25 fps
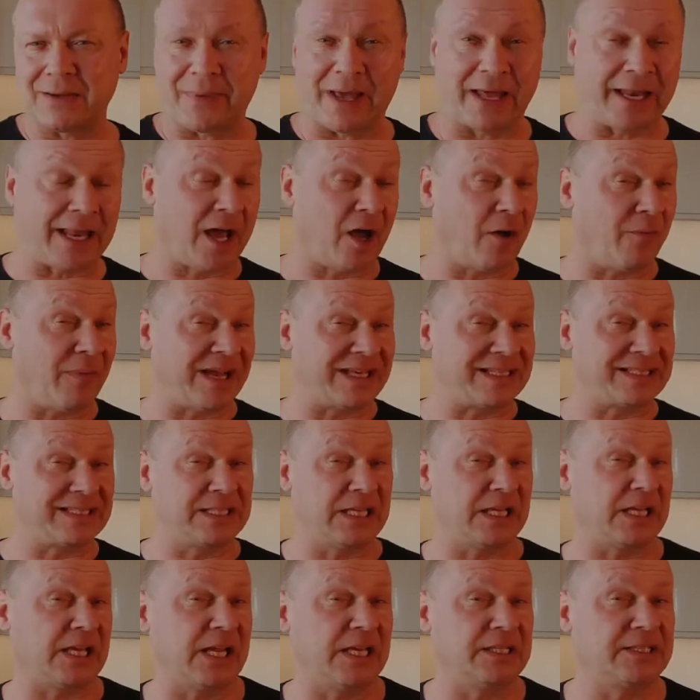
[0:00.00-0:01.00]
about how my
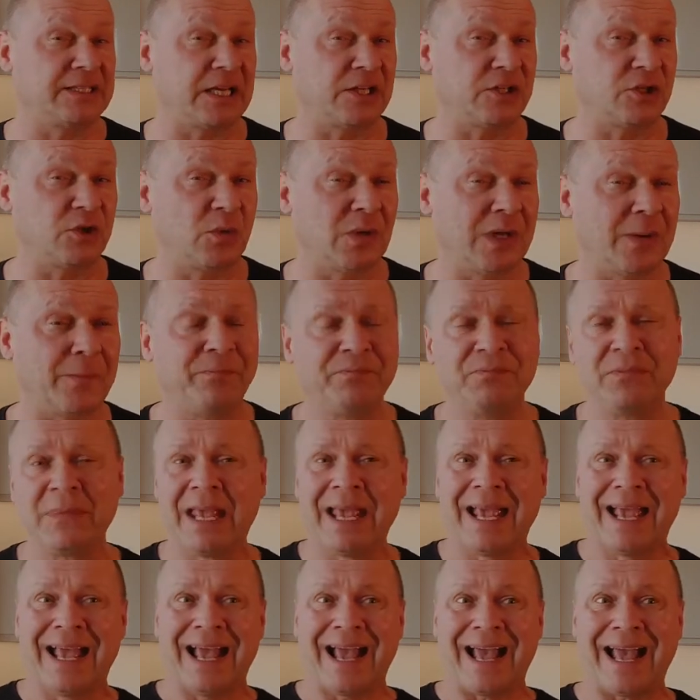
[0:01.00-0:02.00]
seedlings are doing
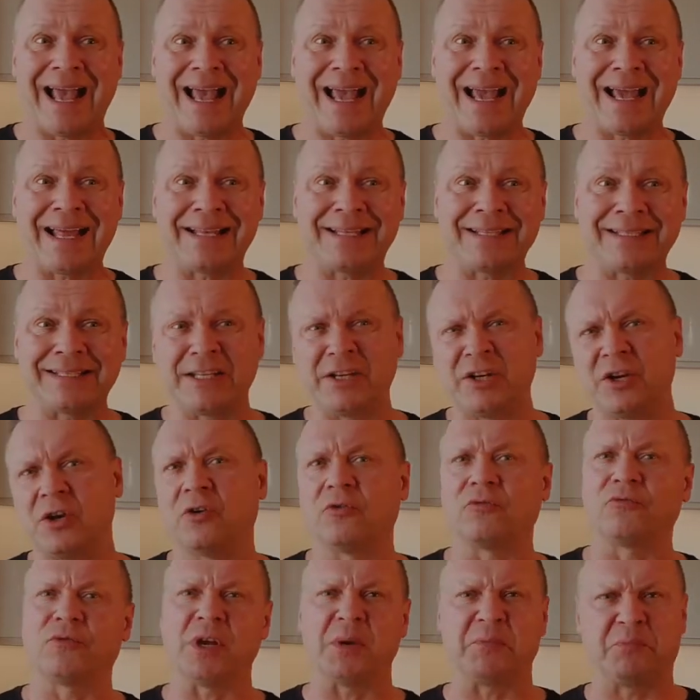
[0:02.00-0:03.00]
and,
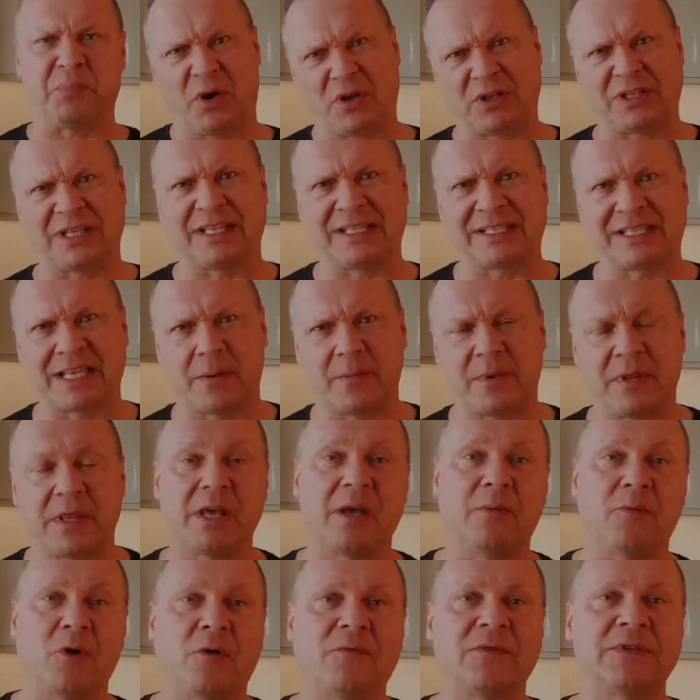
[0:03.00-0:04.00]
repotting some of
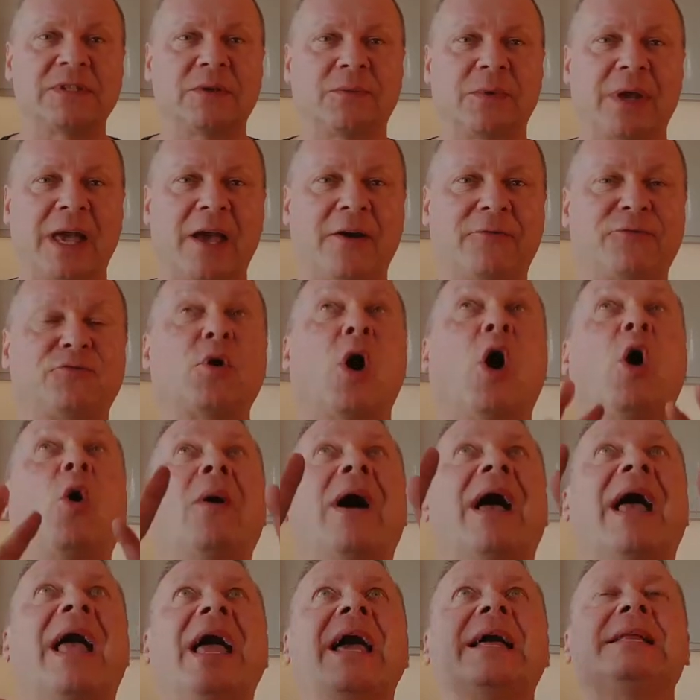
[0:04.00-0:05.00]
them. Obviously, we have to.
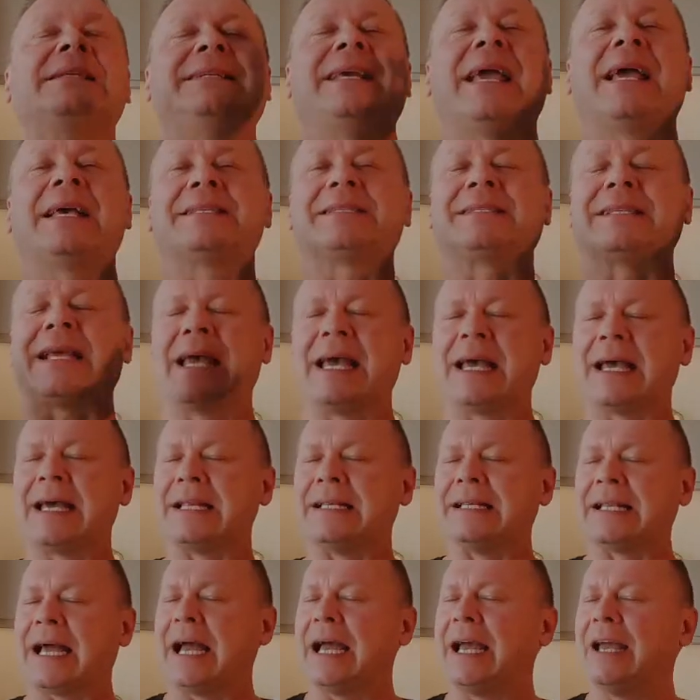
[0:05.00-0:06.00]
Oh, and yes,
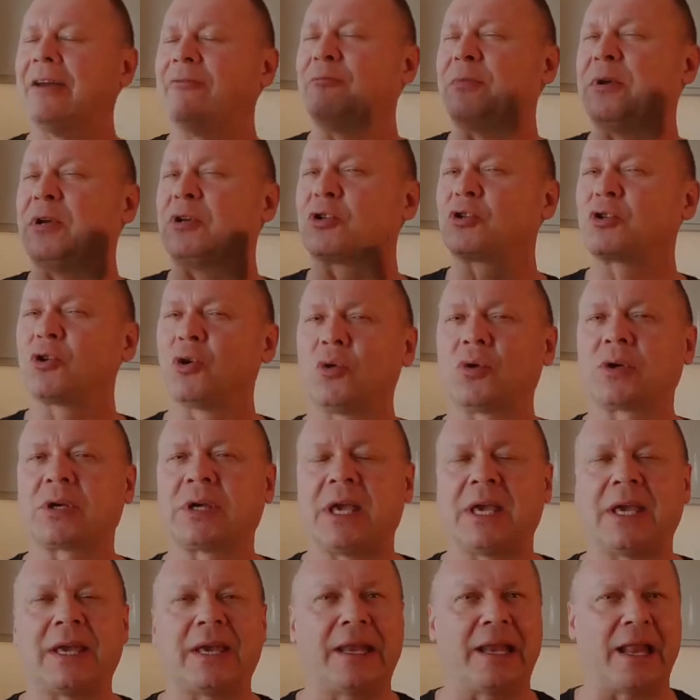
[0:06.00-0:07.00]
and I've been
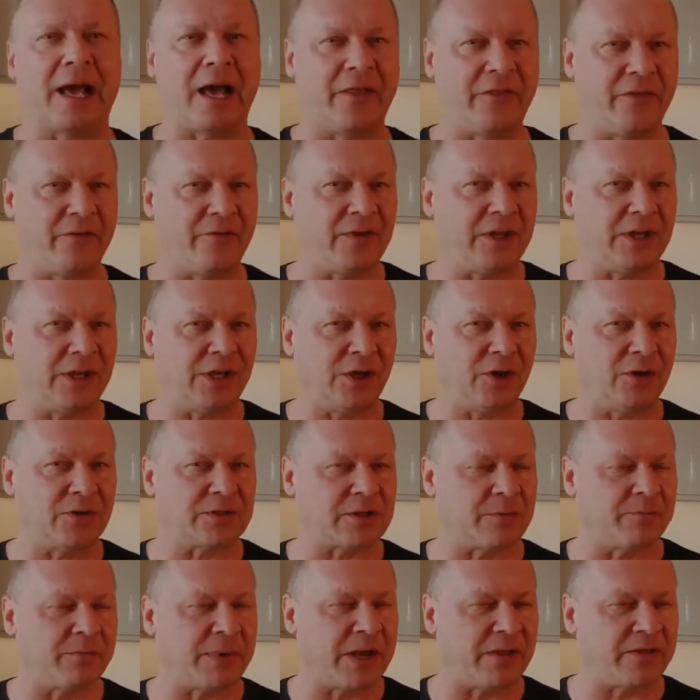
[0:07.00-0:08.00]
talking in other videos
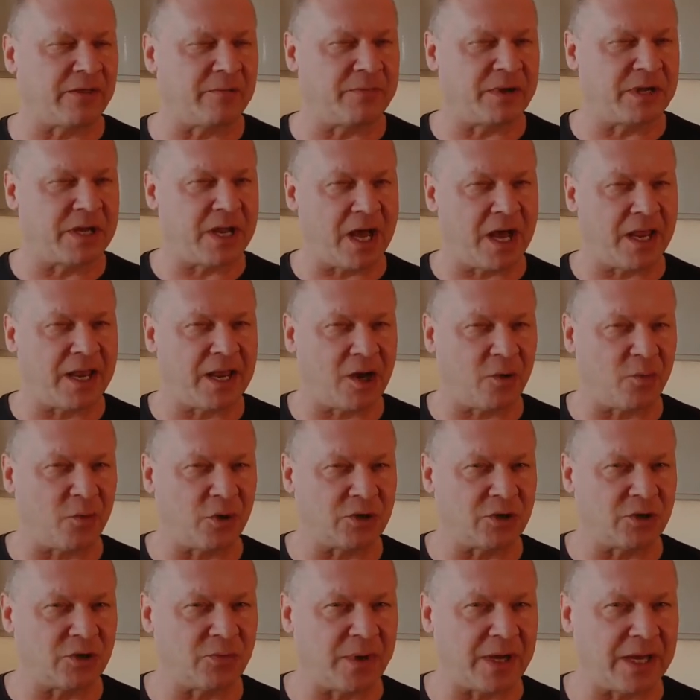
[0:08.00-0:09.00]
about the banana I
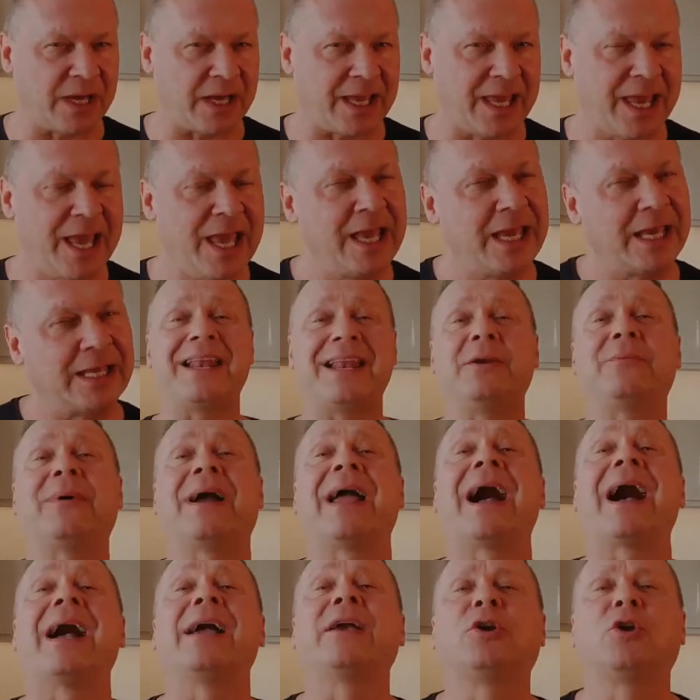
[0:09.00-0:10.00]
wanted to buy.
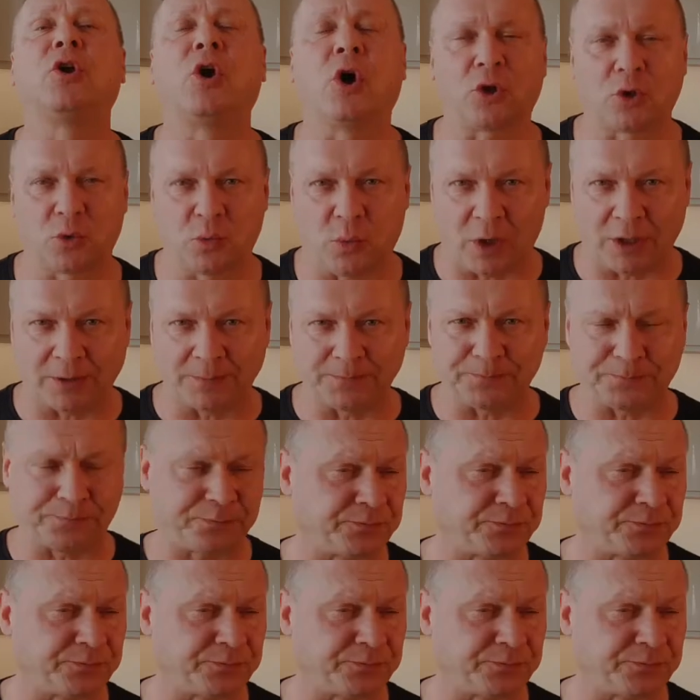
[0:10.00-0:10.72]
Anyway, I got one.